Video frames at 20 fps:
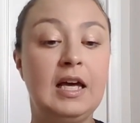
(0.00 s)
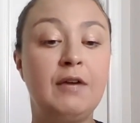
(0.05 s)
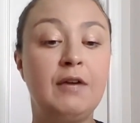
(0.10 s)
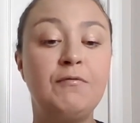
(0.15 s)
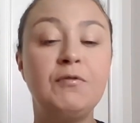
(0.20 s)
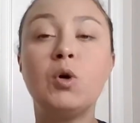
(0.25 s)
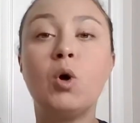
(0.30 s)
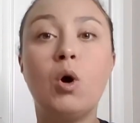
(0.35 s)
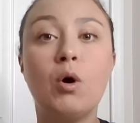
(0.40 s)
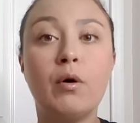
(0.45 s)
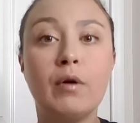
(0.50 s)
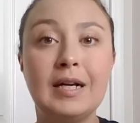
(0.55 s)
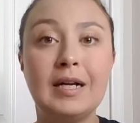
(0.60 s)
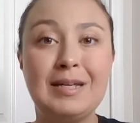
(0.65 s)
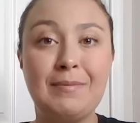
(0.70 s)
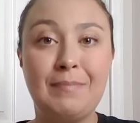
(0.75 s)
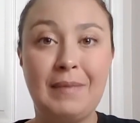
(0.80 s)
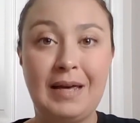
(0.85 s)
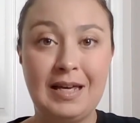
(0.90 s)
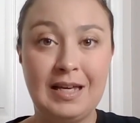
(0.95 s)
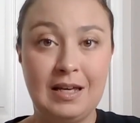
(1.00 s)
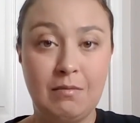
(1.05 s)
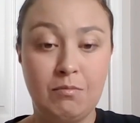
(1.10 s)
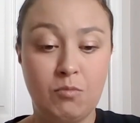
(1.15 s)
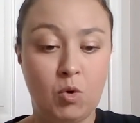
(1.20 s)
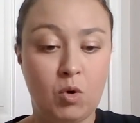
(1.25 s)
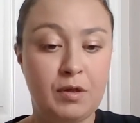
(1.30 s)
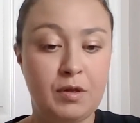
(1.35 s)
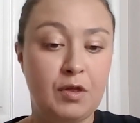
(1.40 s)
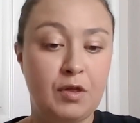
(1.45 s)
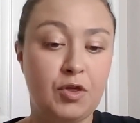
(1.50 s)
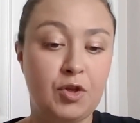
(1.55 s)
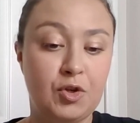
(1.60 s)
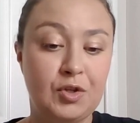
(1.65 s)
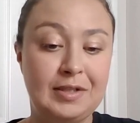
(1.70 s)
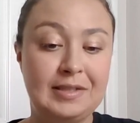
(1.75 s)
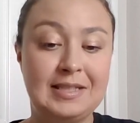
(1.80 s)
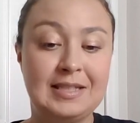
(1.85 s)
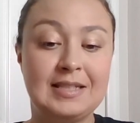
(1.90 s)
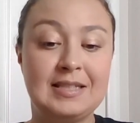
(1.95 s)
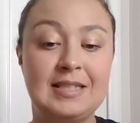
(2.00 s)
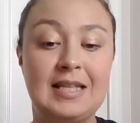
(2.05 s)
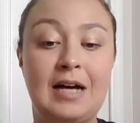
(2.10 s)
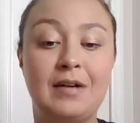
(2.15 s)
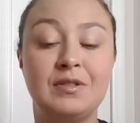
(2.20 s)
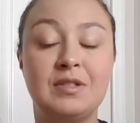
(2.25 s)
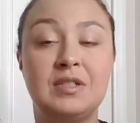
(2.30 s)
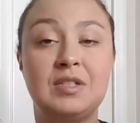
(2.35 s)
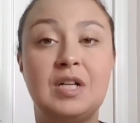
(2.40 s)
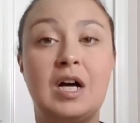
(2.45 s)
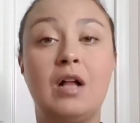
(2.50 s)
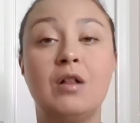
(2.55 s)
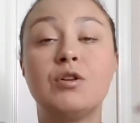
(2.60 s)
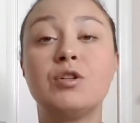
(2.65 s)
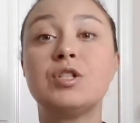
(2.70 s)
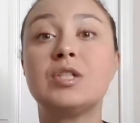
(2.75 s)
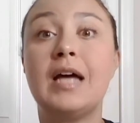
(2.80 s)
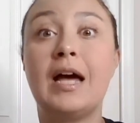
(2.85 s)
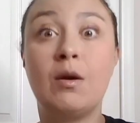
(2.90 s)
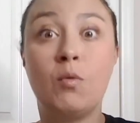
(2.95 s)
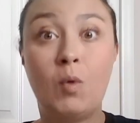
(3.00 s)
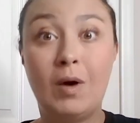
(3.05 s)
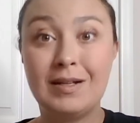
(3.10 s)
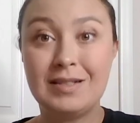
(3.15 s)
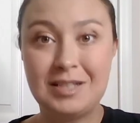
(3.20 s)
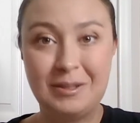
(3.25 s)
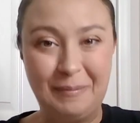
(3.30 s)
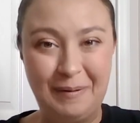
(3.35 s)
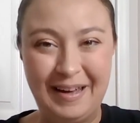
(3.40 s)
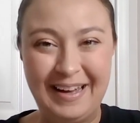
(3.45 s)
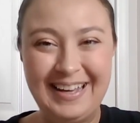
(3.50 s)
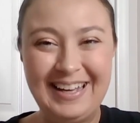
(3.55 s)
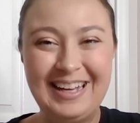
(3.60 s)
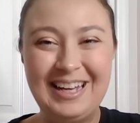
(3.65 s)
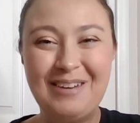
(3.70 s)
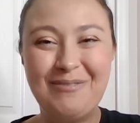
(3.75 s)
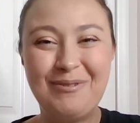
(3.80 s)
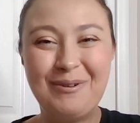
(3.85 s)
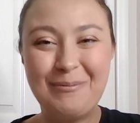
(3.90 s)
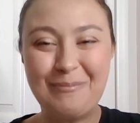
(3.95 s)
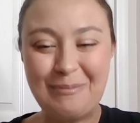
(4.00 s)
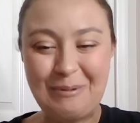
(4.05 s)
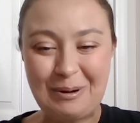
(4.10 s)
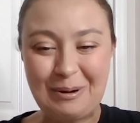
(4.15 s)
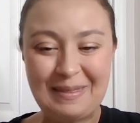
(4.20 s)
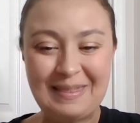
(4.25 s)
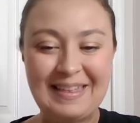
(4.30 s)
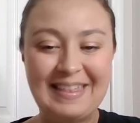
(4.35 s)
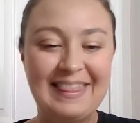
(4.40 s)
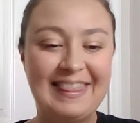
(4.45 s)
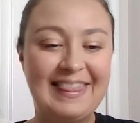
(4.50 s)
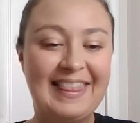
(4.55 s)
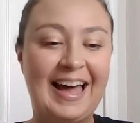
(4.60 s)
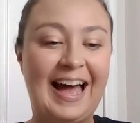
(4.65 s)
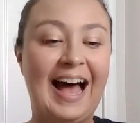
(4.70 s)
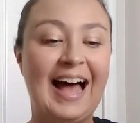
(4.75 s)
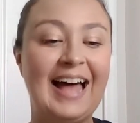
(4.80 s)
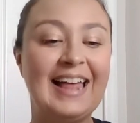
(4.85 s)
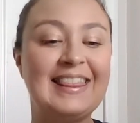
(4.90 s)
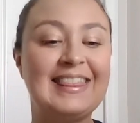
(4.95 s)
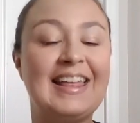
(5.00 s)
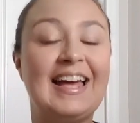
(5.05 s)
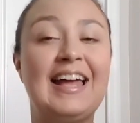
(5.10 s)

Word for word: If you're already making more than thirty-six thousand dollars and want to make even more than that,